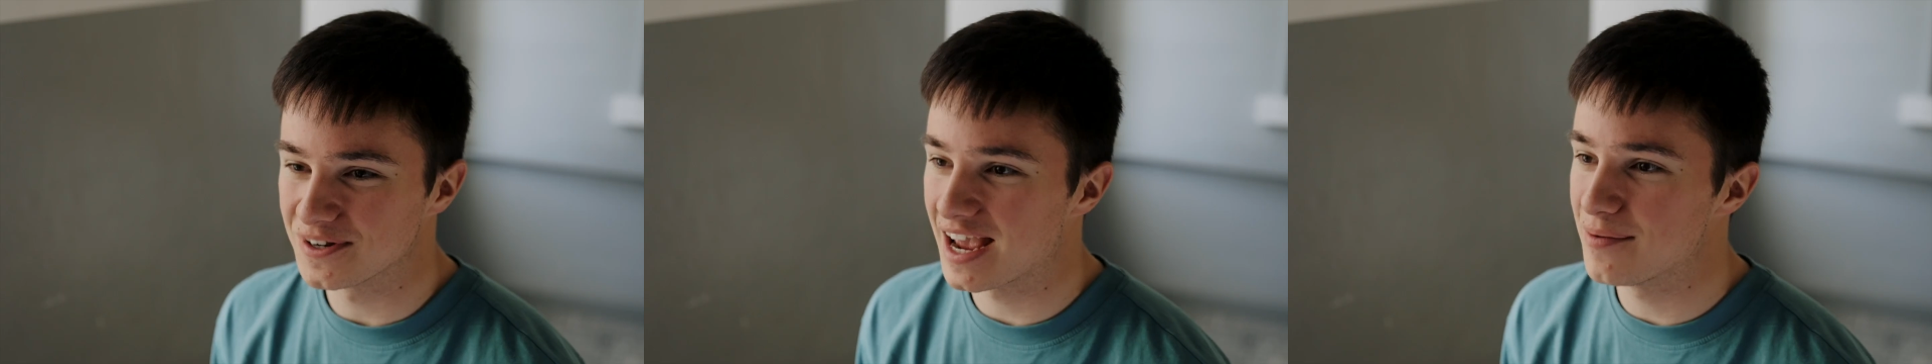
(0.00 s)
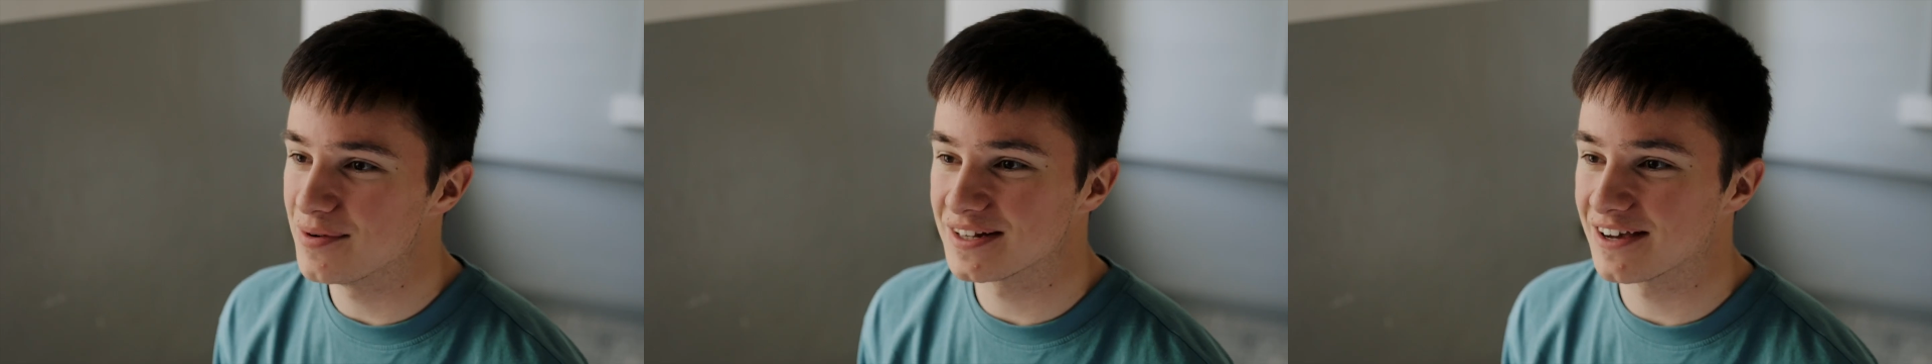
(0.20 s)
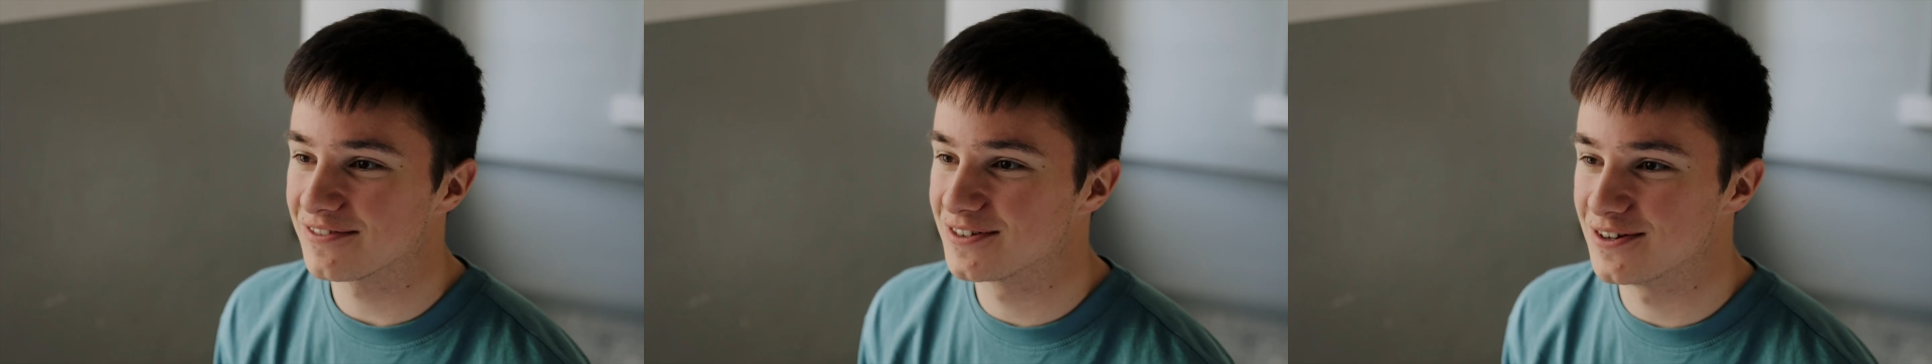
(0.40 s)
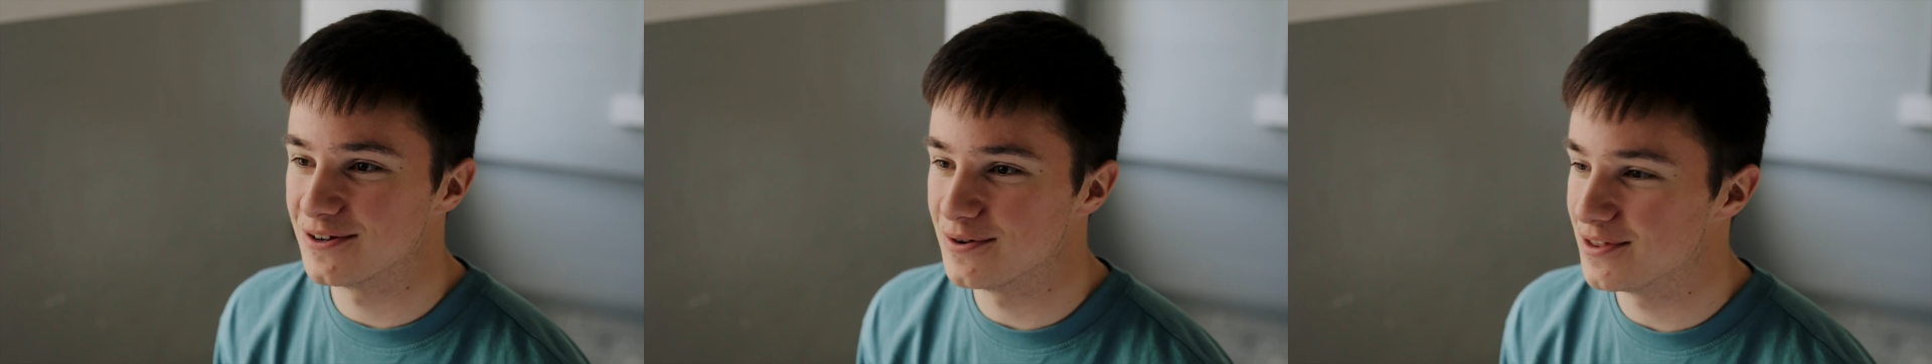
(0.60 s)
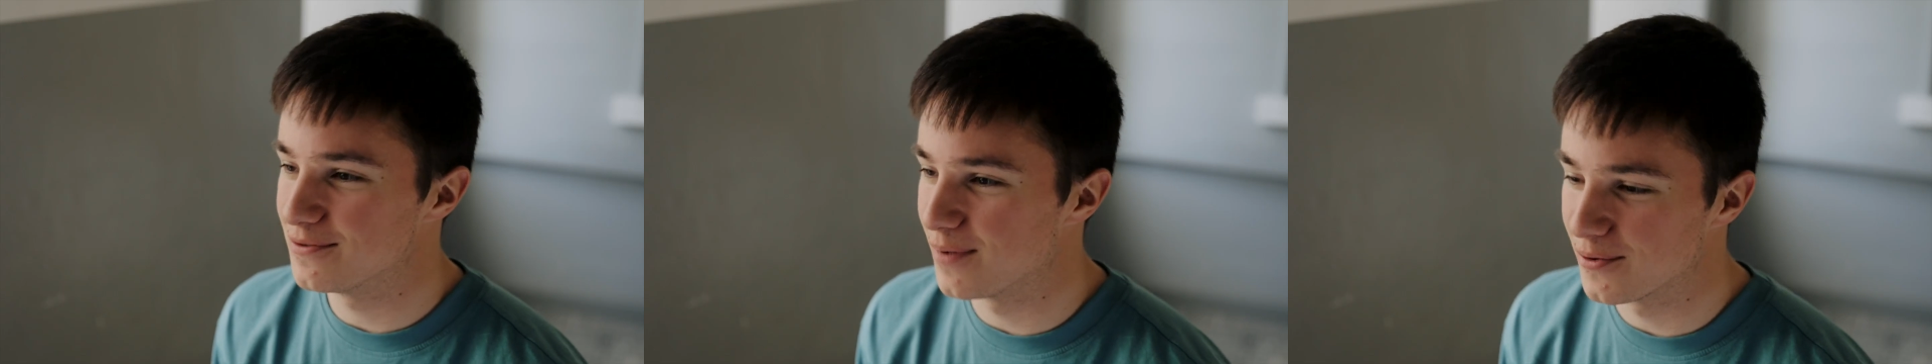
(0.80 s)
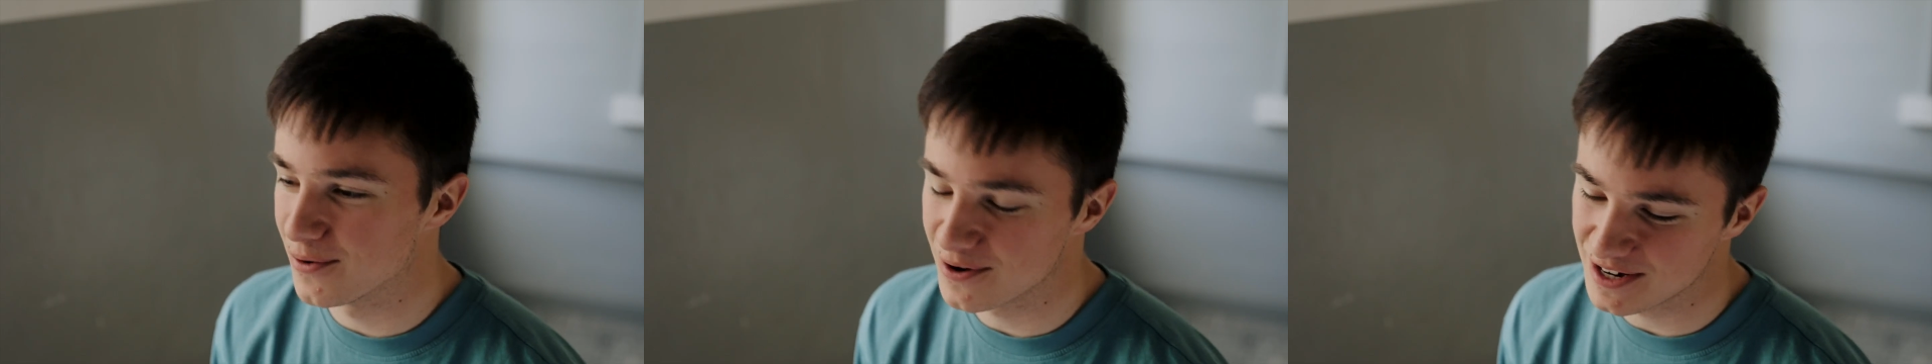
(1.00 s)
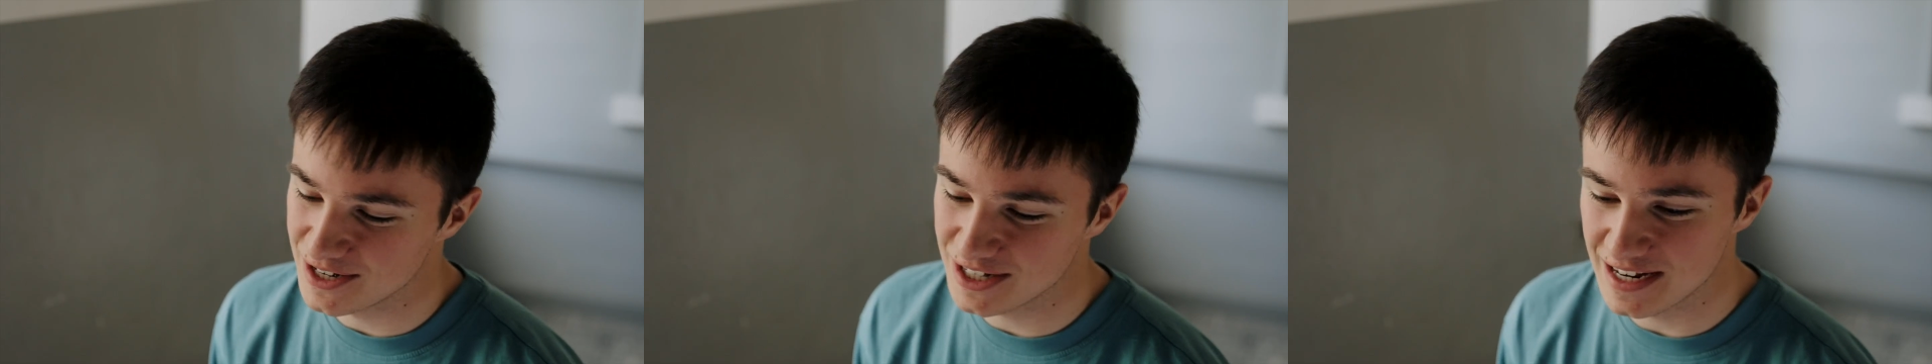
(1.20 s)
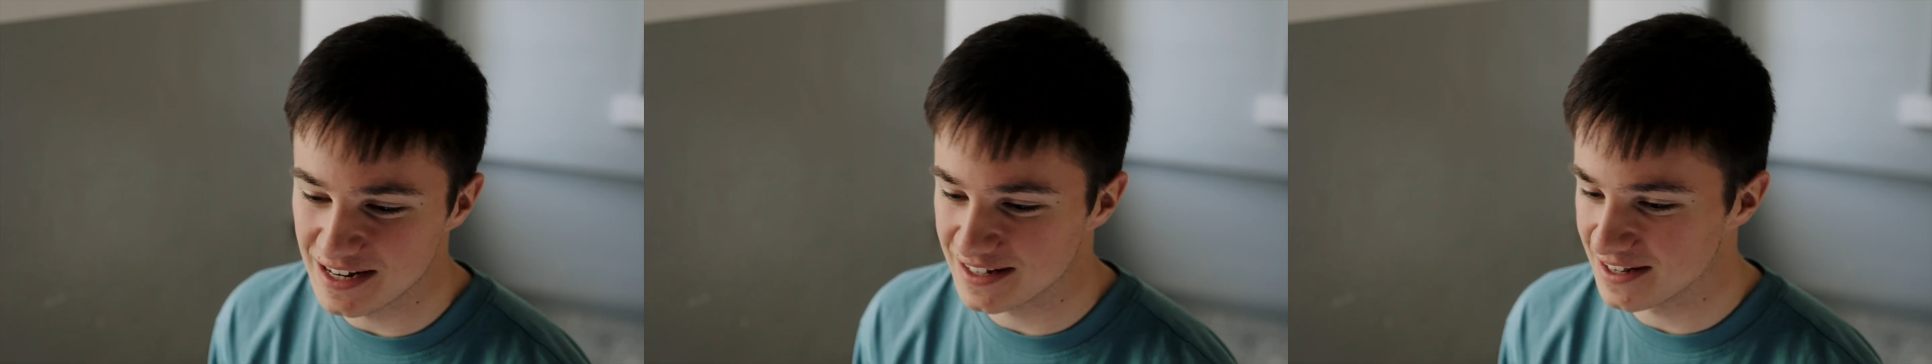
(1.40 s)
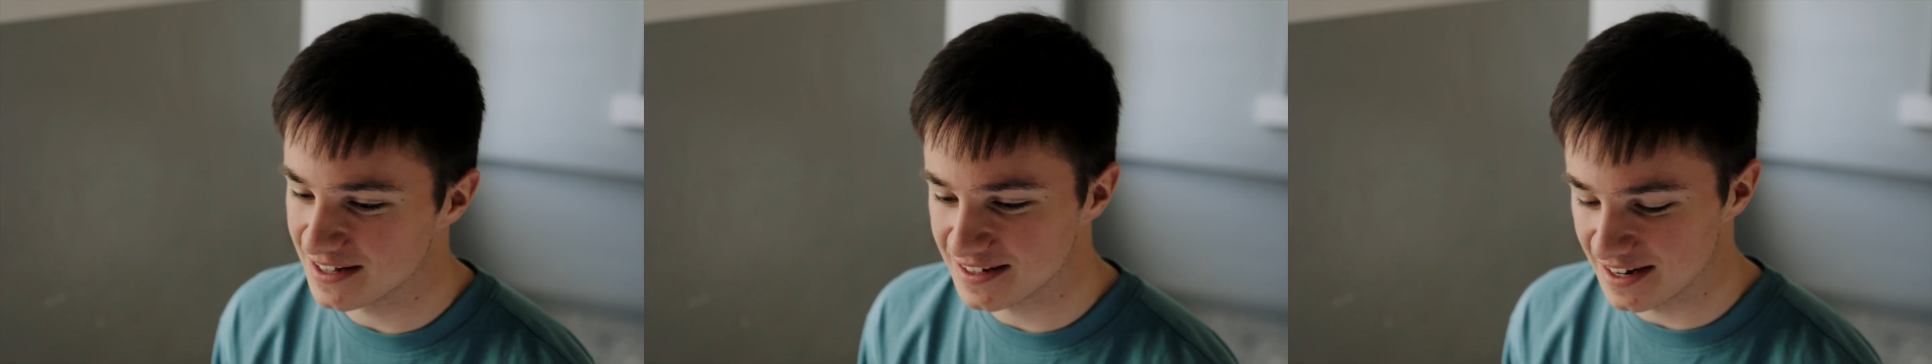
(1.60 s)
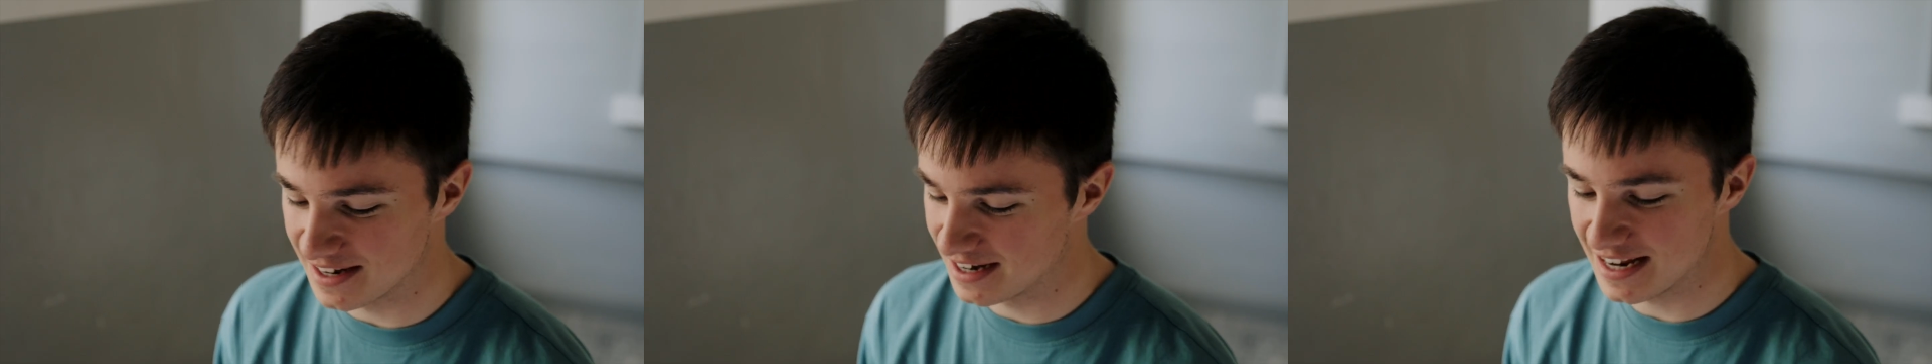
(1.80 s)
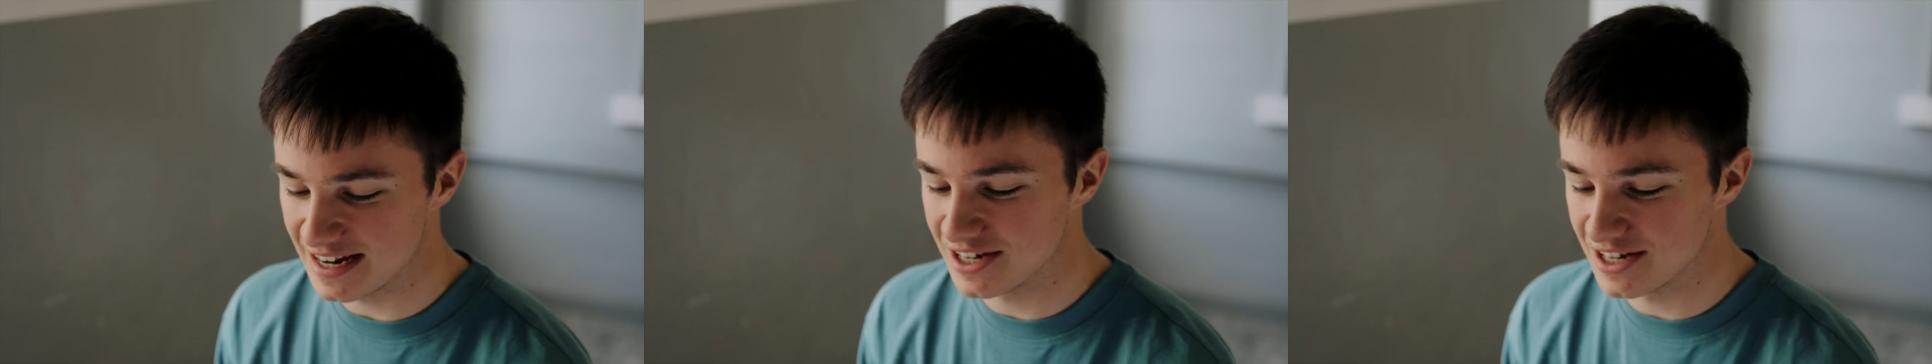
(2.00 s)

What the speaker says: what do habits have to do with my walk in Jesus and